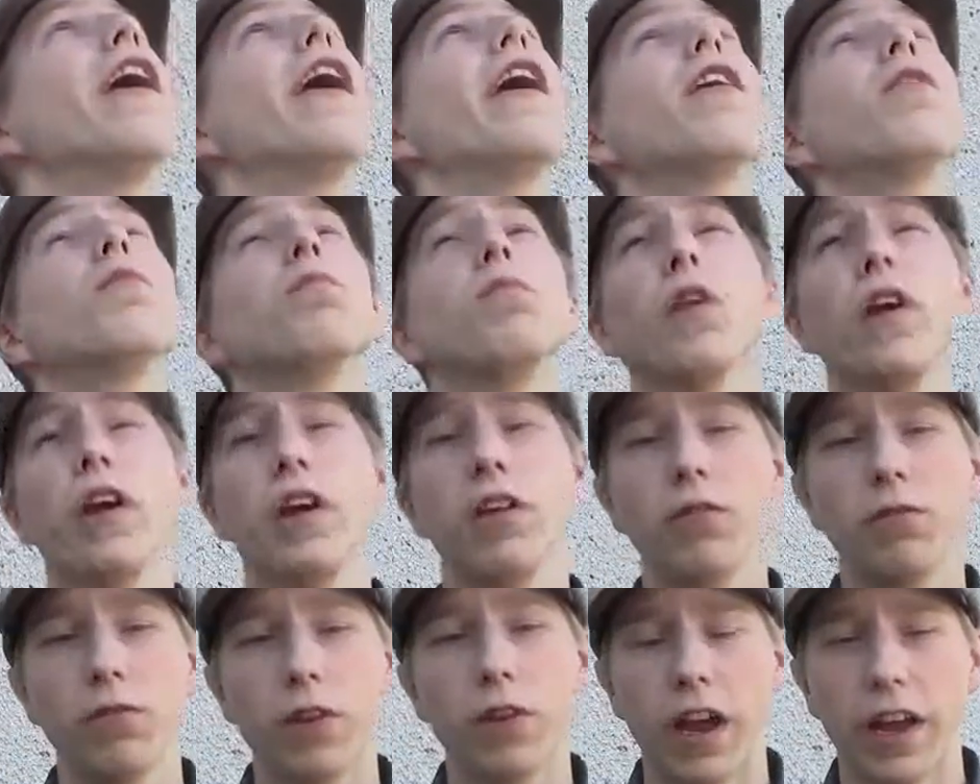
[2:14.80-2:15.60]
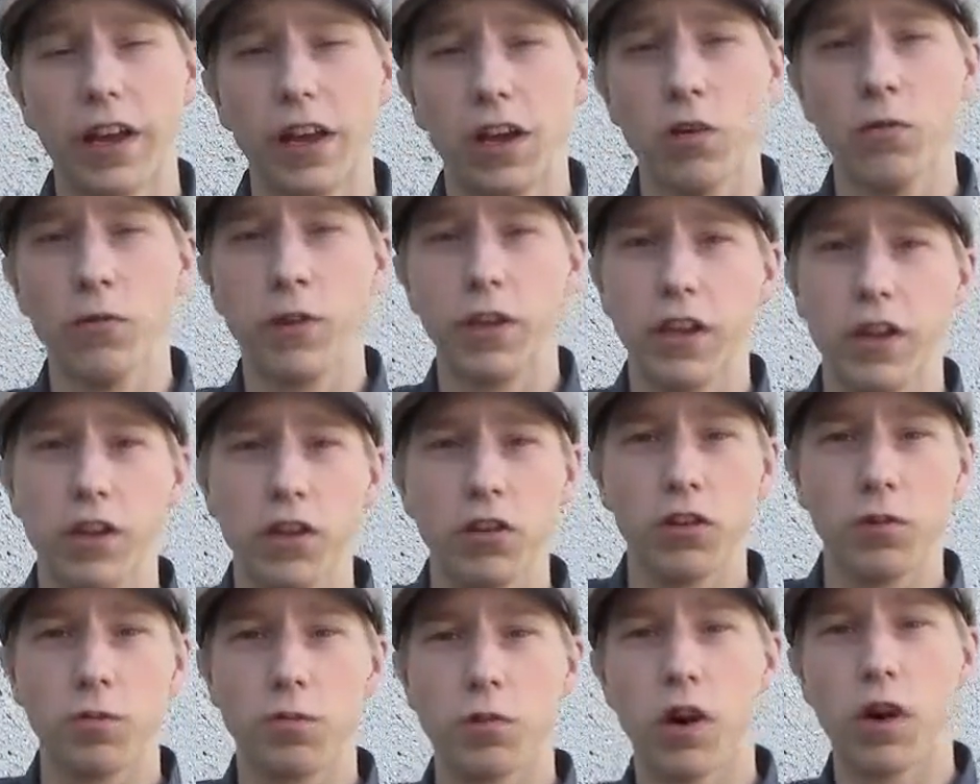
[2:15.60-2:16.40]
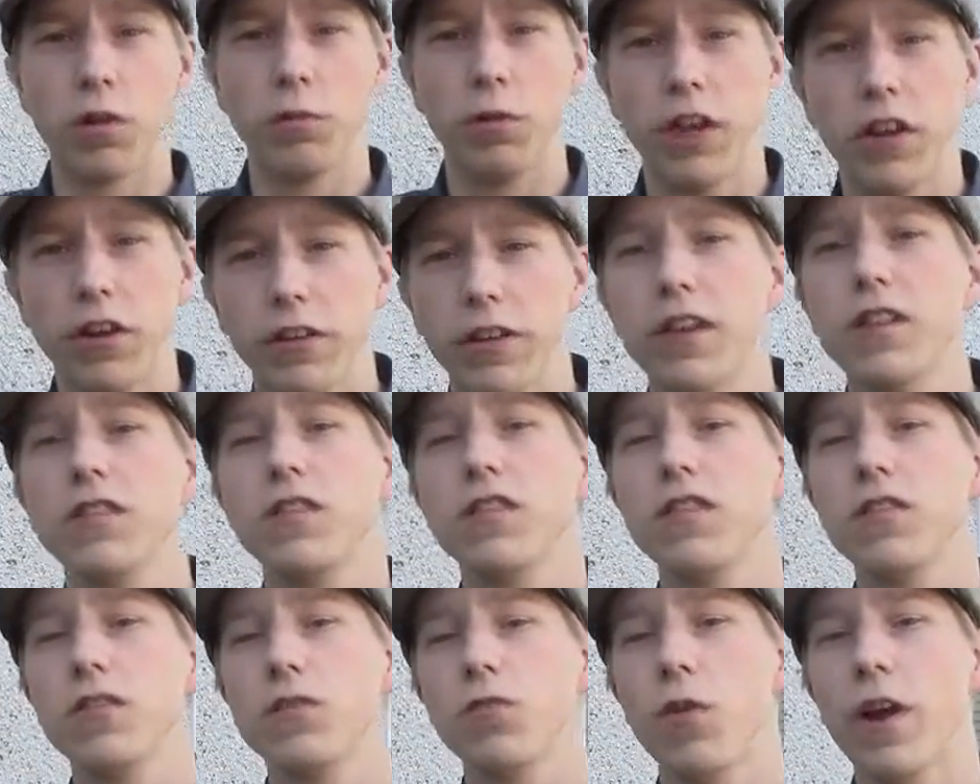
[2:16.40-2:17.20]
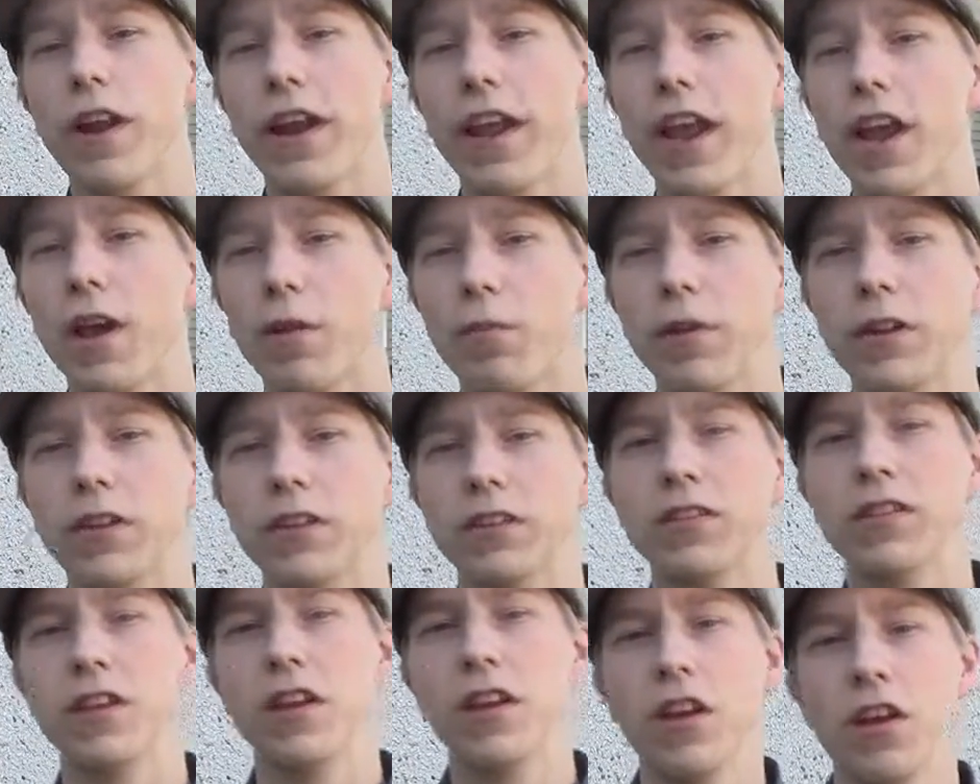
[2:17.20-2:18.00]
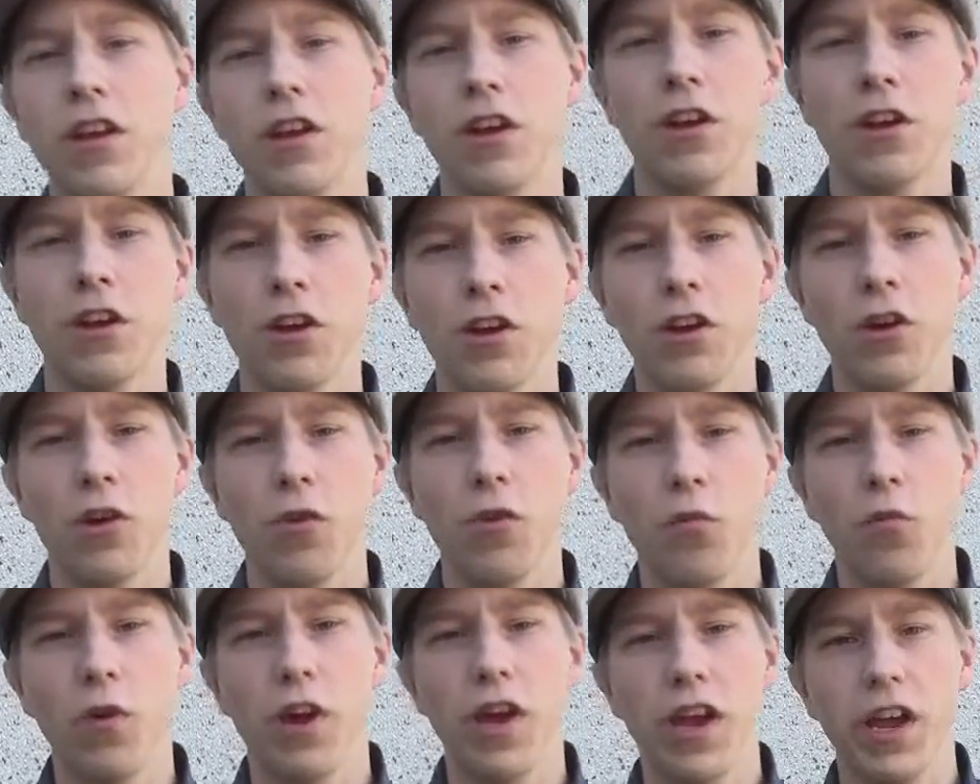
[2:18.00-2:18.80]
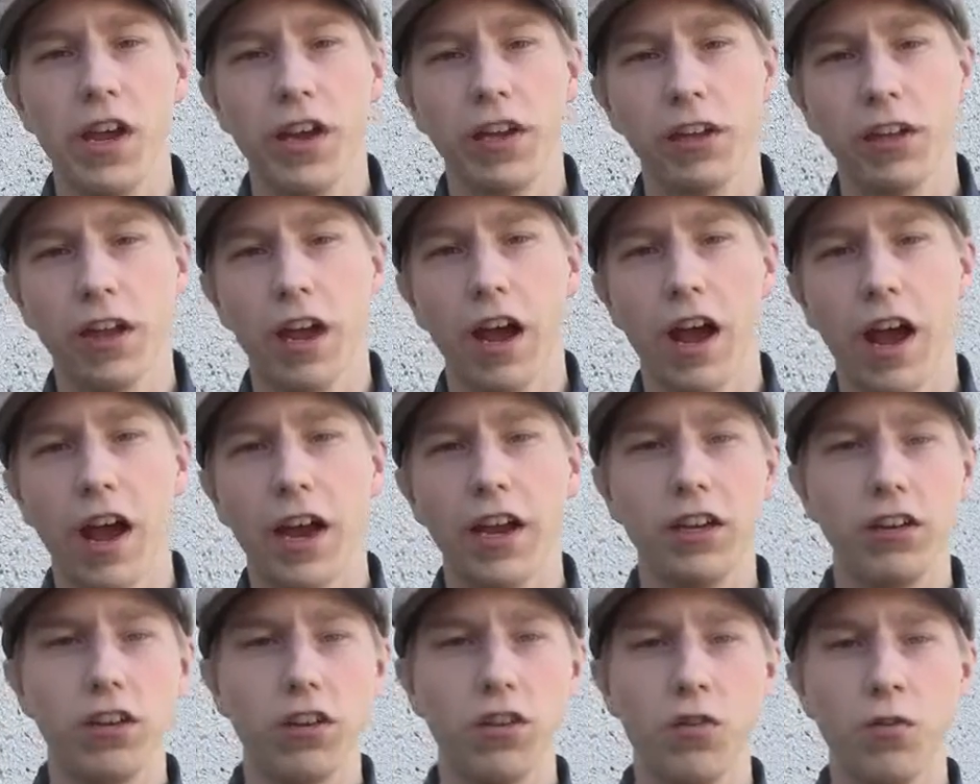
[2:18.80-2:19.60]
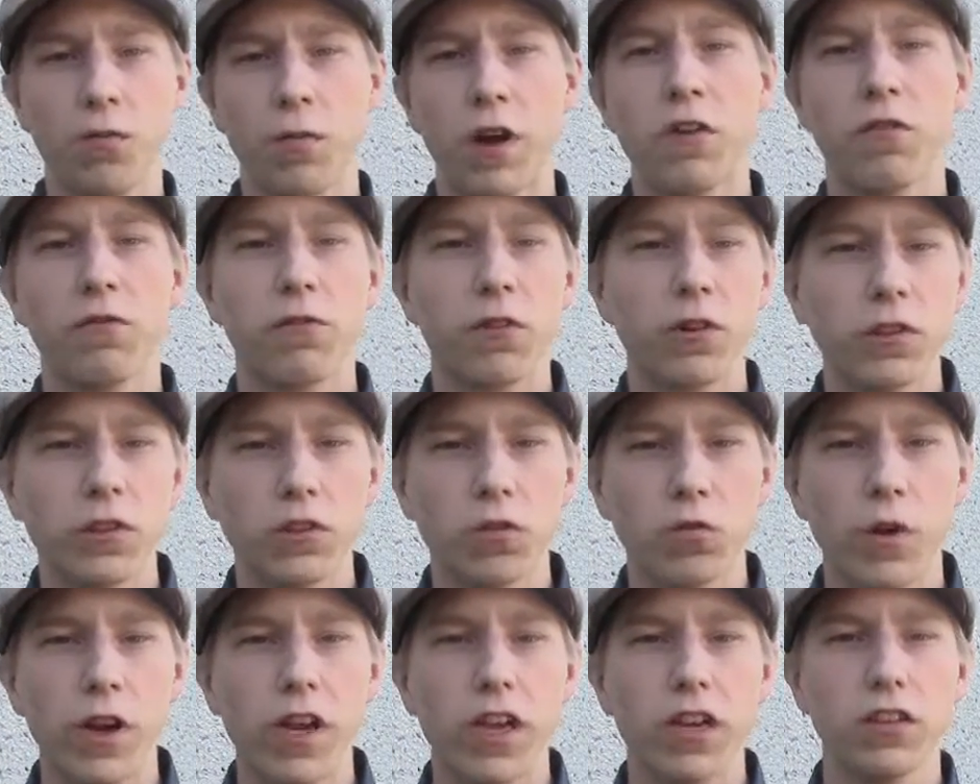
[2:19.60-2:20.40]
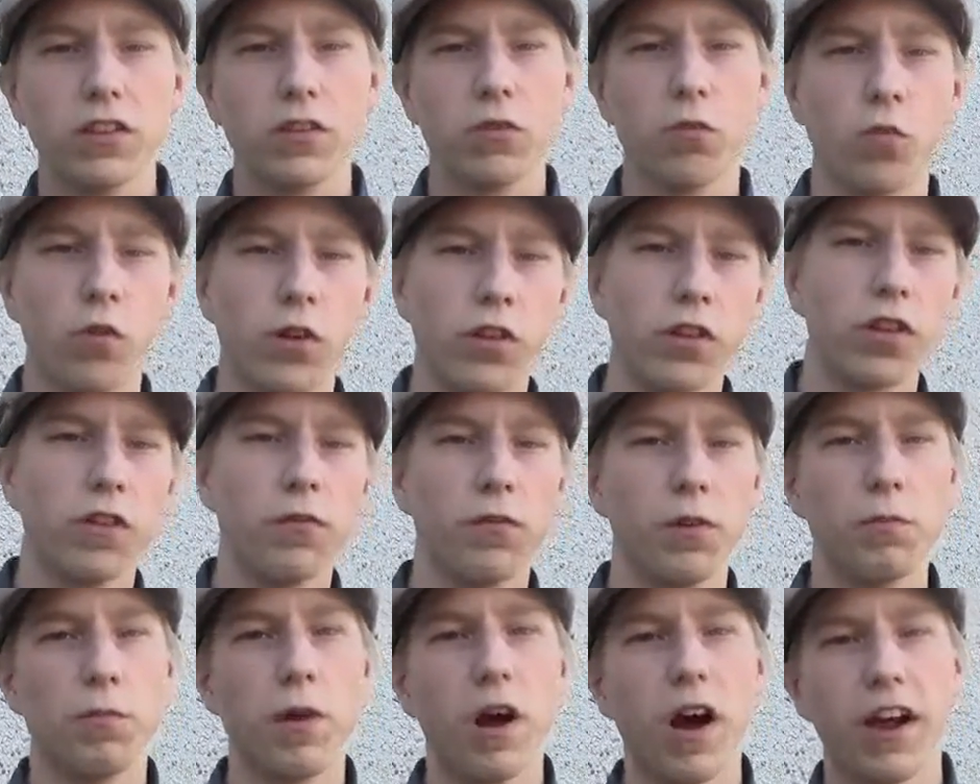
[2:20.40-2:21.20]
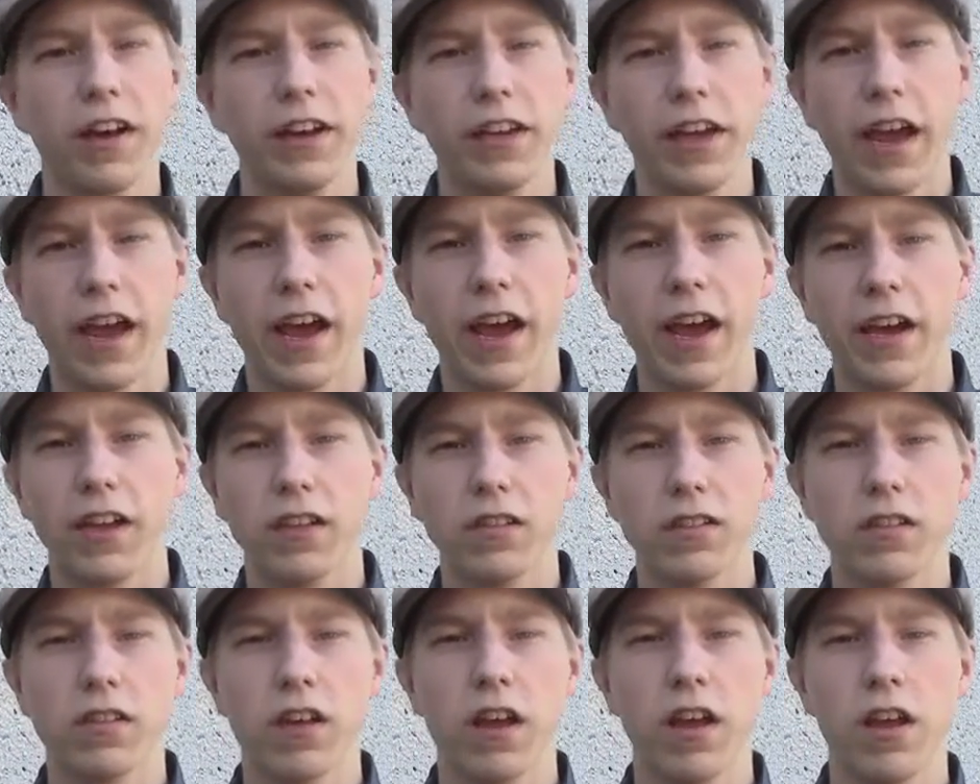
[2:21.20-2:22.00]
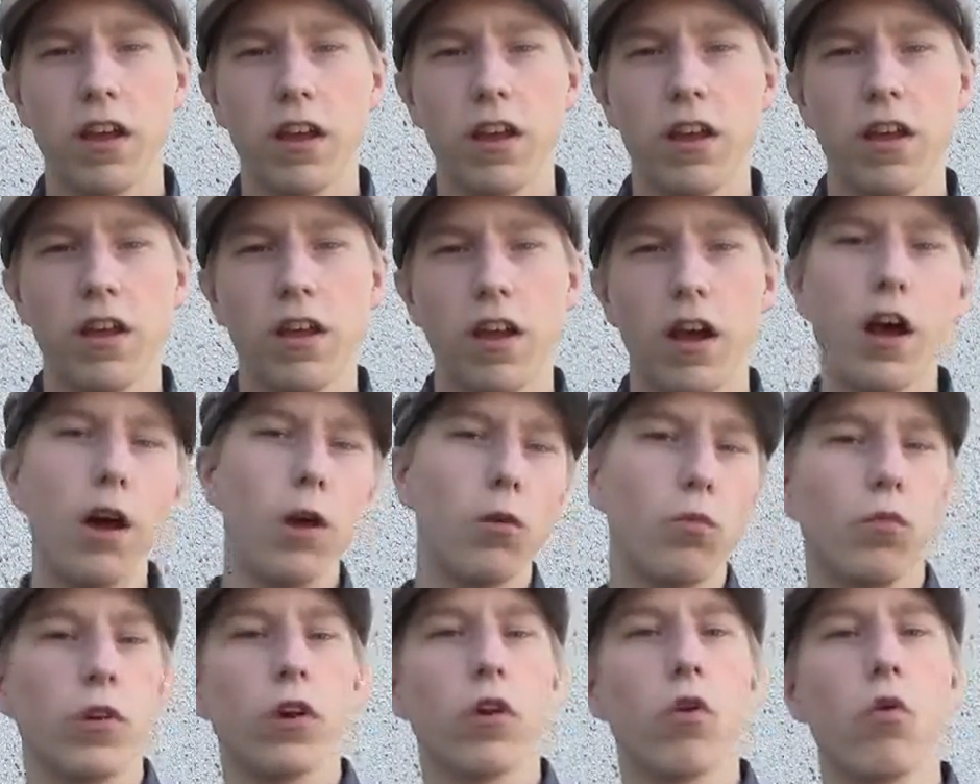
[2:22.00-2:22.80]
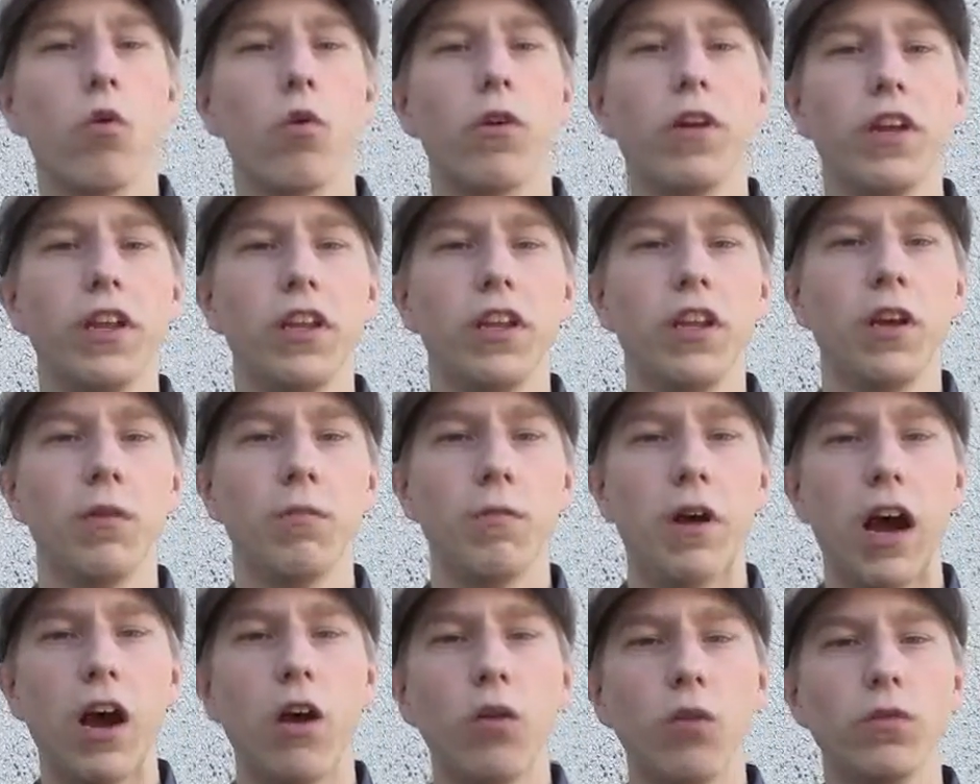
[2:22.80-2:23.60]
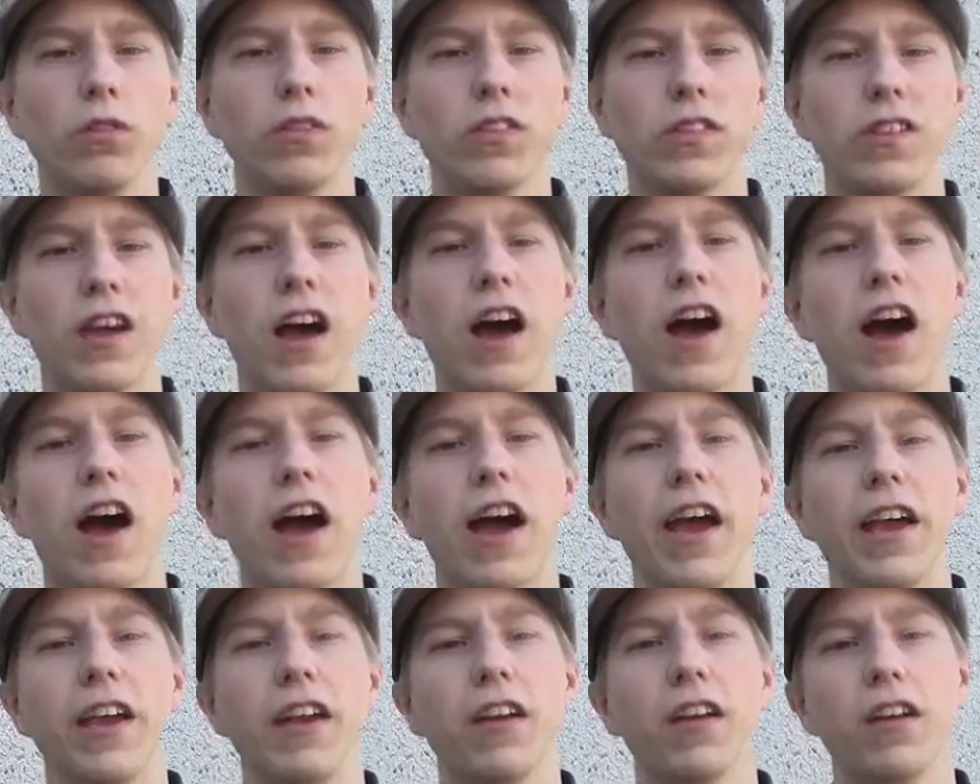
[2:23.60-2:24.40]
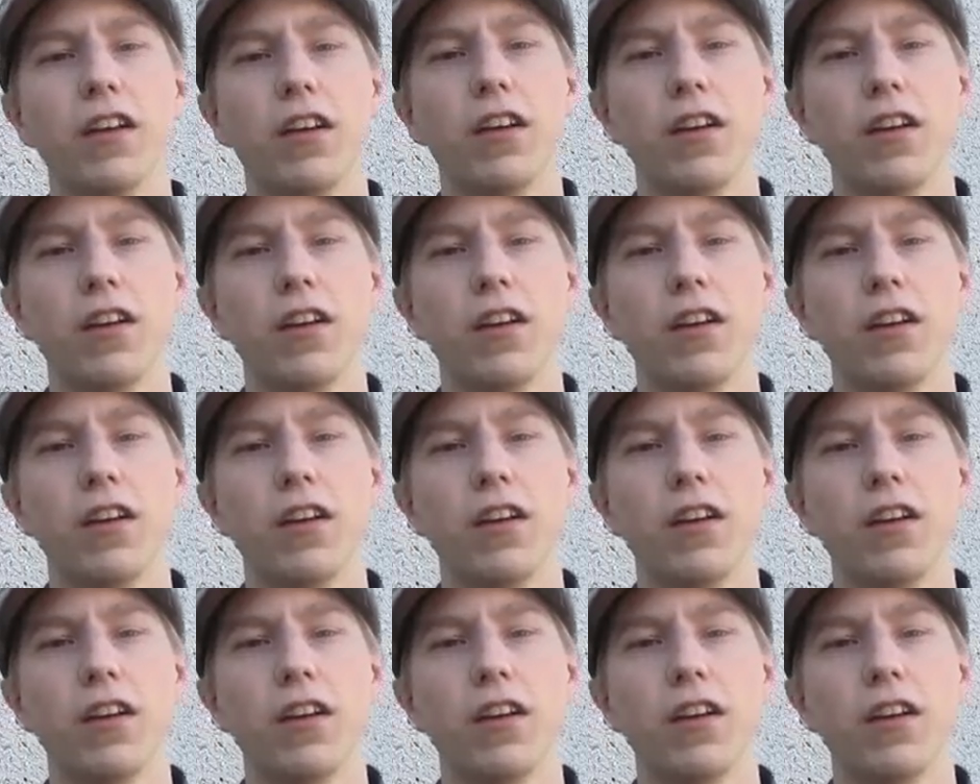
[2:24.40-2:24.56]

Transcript: airplane flying over that you could probably hear. This is what happens when I do my first week's worth of a podcast, recording them outside,